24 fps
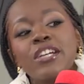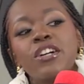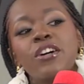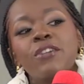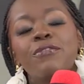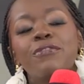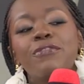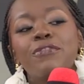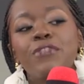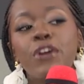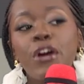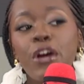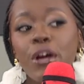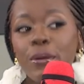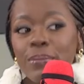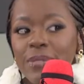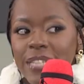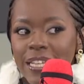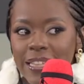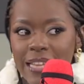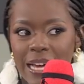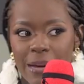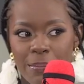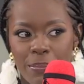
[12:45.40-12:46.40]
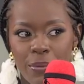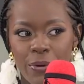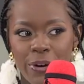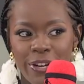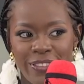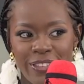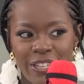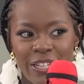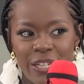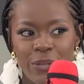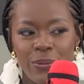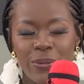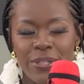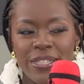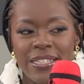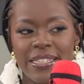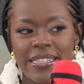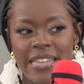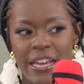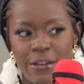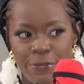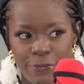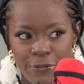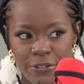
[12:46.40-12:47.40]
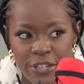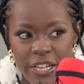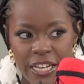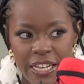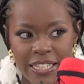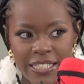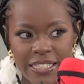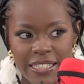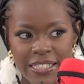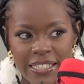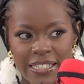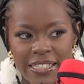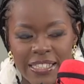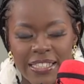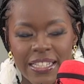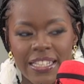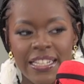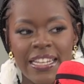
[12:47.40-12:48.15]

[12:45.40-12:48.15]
confirmed at that point that uh, it, ah, yeah, was it was Netflix.